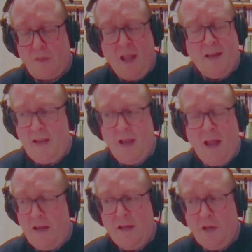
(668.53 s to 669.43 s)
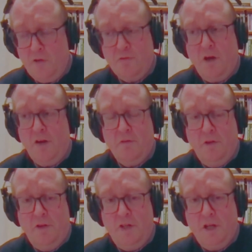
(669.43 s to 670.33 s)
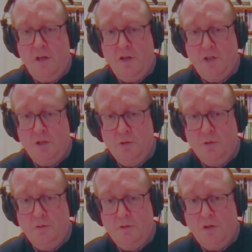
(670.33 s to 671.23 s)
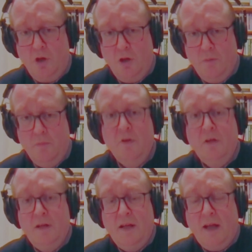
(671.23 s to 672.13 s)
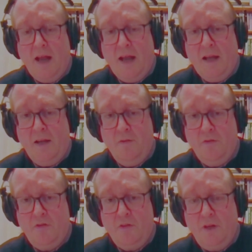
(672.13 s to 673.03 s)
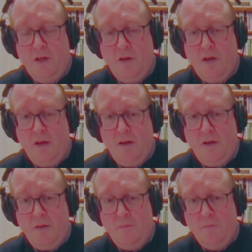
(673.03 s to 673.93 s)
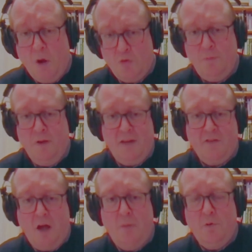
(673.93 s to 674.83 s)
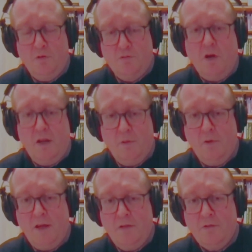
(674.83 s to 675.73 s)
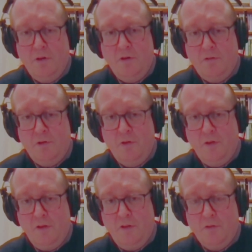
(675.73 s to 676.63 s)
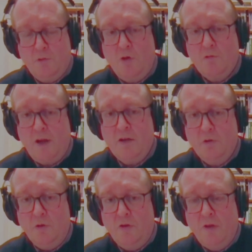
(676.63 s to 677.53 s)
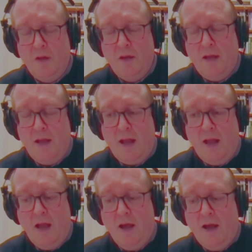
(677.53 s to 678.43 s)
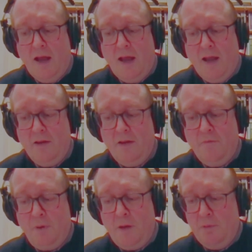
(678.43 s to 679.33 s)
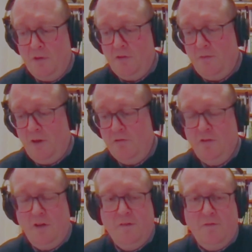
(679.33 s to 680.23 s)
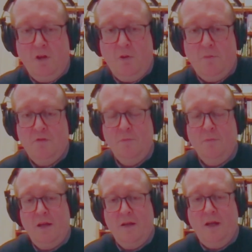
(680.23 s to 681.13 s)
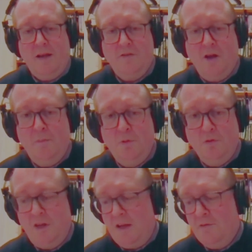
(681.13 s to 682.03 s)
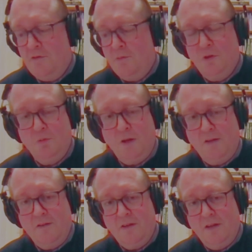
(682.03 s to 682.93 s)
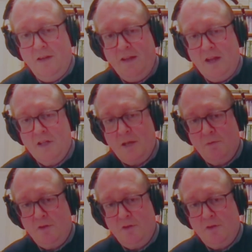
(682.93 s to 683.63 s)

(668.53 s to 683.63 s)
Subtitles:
And he goes right through the geological column and gives multiple examples right the way through the rock record. And if people are sort of interested to follow up some examples, he gives some good ones in that chapter.